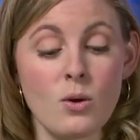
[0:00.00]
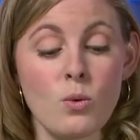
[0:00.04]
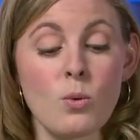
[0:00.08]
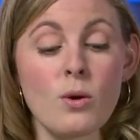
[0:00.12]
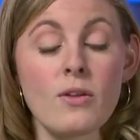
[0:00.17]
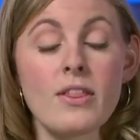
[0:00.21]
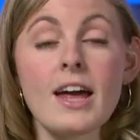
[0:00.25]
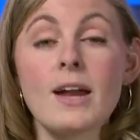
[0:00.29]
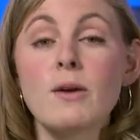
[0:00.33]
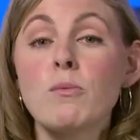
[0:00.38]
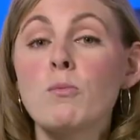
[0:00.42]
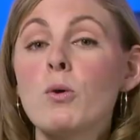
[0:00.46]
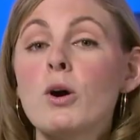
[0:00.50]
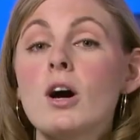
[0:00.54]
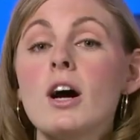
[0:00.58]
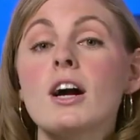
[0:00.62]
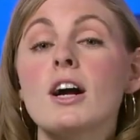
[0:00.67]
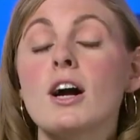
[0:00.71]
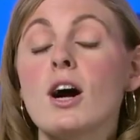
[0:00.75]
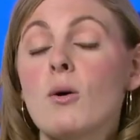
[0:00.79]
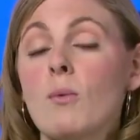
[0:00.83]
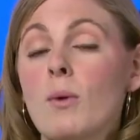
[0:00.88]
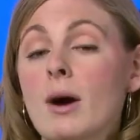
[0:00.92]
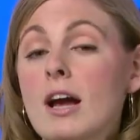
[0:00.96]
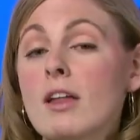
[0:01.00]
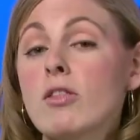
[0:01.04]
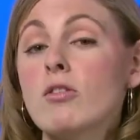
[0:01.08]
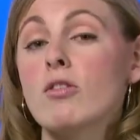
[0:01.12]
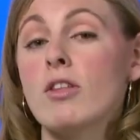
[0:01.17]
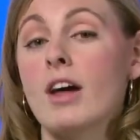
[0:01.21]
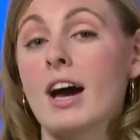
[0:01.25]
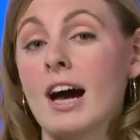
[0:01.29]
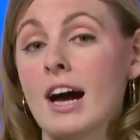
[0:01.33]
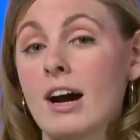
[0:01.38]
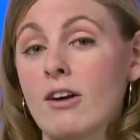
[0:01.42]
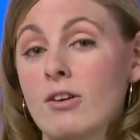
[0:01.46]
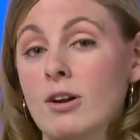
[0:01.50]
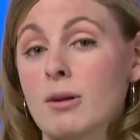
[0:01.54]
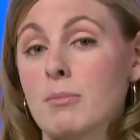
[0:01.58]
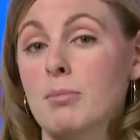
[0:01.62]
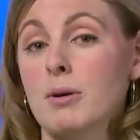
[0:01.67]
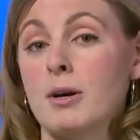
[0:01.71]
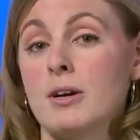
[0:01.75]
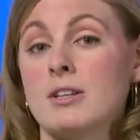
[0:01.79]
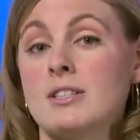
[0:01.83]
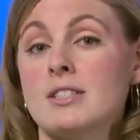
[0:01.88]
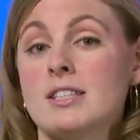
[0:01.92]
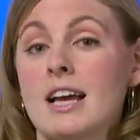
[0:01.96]
We then work our way through the hiring
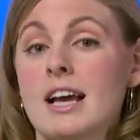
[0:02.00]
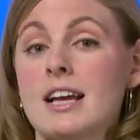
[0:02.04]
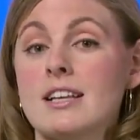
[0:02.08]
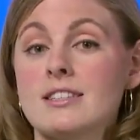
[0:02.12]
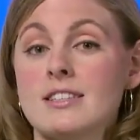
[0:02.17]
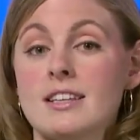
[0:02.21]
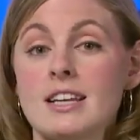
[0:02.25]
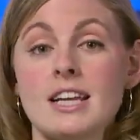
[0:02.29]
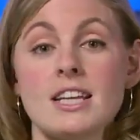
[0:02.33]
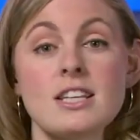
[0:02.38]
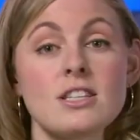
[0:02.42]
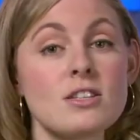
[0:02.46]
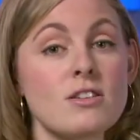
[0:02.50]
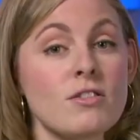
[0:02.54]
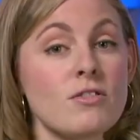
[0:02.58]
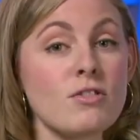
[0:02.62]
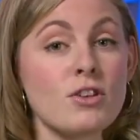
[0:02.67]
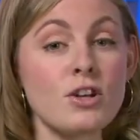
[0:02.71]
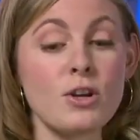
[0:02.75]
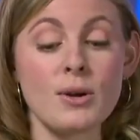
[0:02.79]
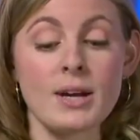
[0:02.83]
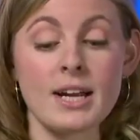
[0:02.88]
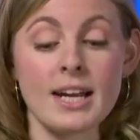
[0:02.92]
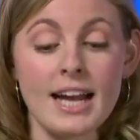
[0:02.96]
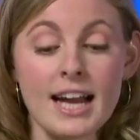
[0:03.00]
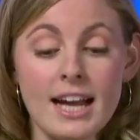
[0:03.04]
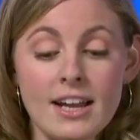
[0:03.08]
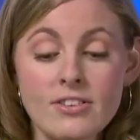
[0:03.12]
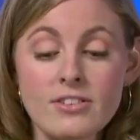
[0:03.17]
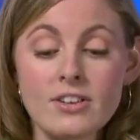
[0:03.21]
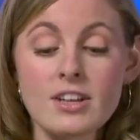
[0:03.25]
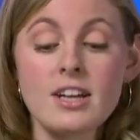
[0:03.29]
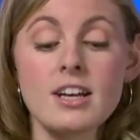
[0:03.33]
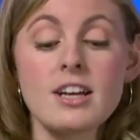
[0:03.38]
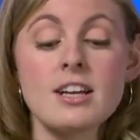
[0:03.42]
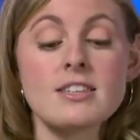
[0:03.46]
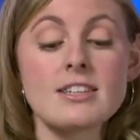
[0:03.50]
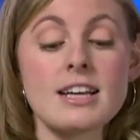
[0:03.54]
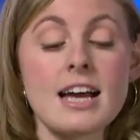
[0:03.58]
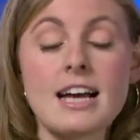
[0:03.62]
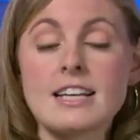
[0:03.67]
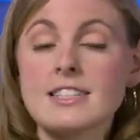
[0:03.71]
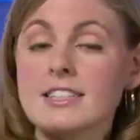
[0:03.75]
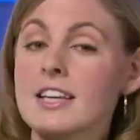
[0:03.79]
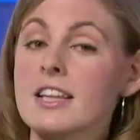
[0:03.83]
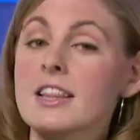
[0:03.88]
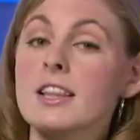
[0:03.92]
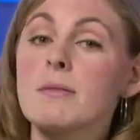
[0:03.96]
process, interviewing candidates,
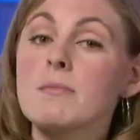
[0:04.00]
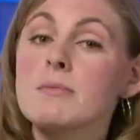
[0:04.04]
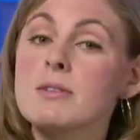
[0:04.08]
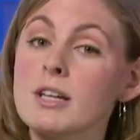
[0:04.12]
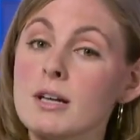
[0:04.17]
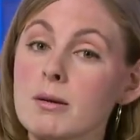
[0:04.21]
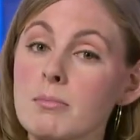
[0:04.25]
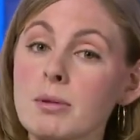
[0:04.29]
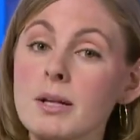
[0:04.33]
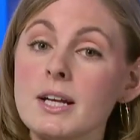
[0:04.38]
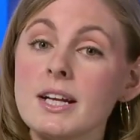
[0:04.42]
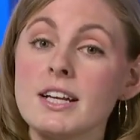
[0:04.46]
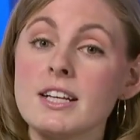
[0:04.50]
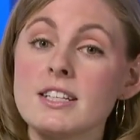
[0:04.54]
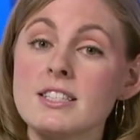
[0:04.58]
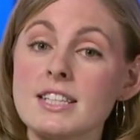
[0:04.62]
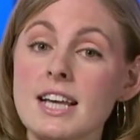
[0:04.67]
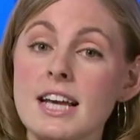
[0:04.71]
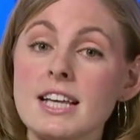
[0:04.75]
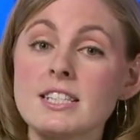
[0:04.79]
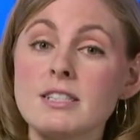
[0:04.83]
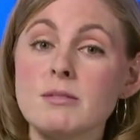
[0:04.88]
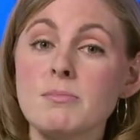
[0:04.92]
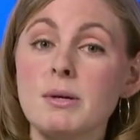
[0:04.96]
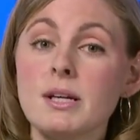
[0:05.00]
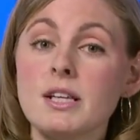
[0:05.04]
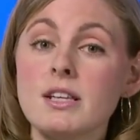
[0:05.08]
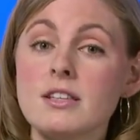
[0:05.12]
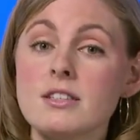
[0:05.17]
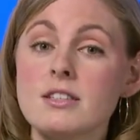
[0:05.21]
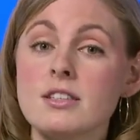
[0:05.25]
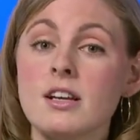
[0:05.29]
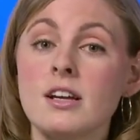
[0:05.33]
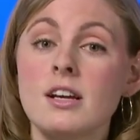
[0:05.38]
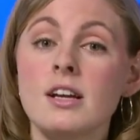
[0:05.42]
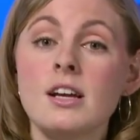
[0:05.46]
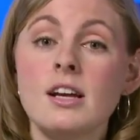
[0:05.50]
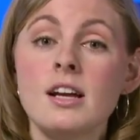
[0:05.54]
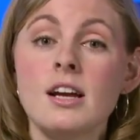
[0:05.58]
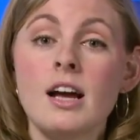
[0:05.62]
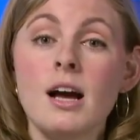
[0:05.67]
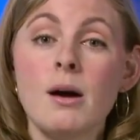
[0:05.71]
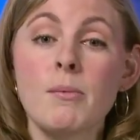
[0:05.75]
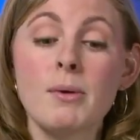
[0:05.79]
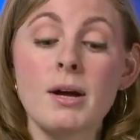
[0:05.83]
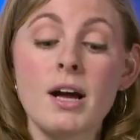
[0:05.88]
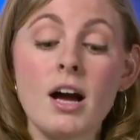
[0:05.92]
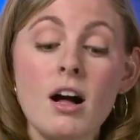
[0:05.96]
asking them to complete assessments.
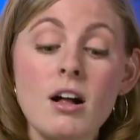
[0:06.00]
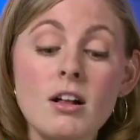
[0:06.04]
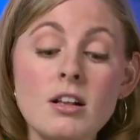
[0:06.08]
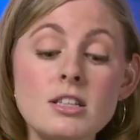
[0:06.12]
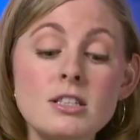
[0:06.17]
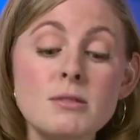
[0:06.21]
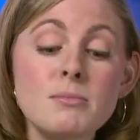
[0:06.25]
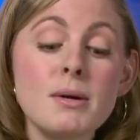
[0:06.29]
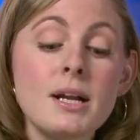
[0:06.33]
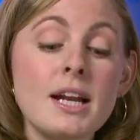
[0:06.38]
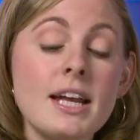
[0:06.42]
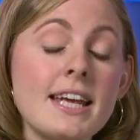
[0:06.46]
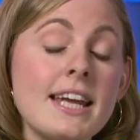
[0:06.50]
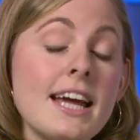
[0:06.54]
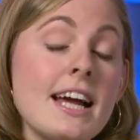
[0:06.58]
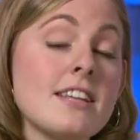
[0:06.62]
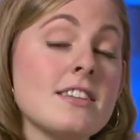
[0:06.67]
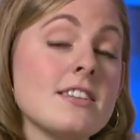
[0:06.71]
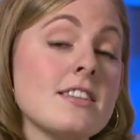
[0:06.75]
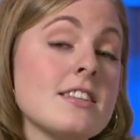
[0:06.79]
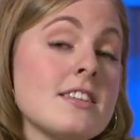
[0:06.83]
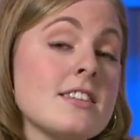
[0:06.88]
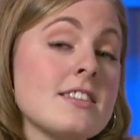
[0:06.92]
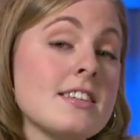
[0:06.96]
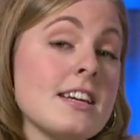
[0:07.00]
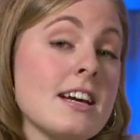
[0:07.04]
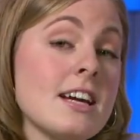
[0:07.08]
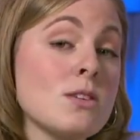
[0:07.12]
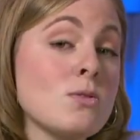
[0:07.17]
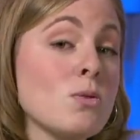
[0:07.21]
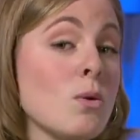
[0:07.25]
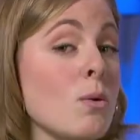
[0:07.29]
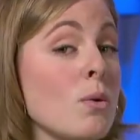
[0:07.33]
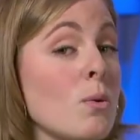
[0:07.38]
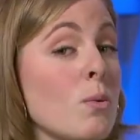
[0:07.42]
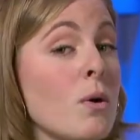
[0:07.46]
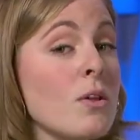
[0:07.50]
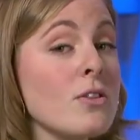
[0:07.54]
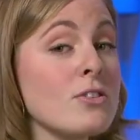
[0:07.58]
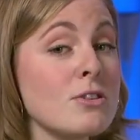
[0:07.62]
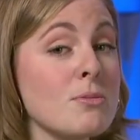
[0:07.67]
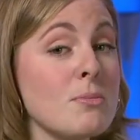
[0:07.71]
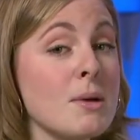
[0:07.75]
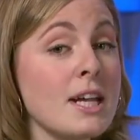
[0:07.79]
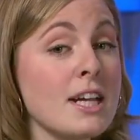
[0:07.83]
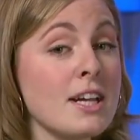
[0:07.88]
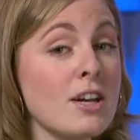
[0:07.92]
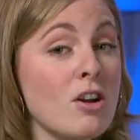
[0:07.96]
We ultimately get to the stage where we want
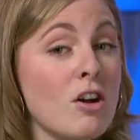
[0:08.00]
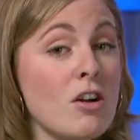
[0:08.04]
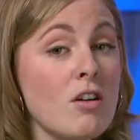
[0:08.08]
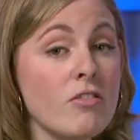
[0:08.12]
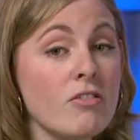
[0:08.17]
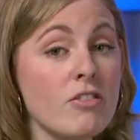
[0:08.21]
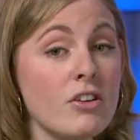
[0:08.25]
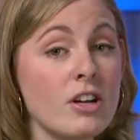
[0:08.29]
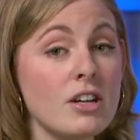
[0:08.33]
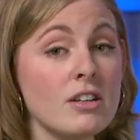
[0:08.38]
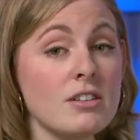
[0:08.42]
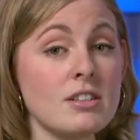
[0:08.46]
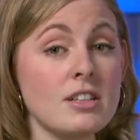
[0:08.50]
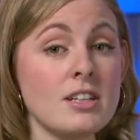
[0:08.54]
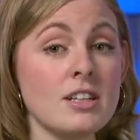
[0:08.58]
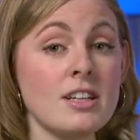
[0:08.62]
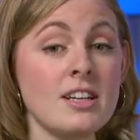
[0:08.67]
to make an offer.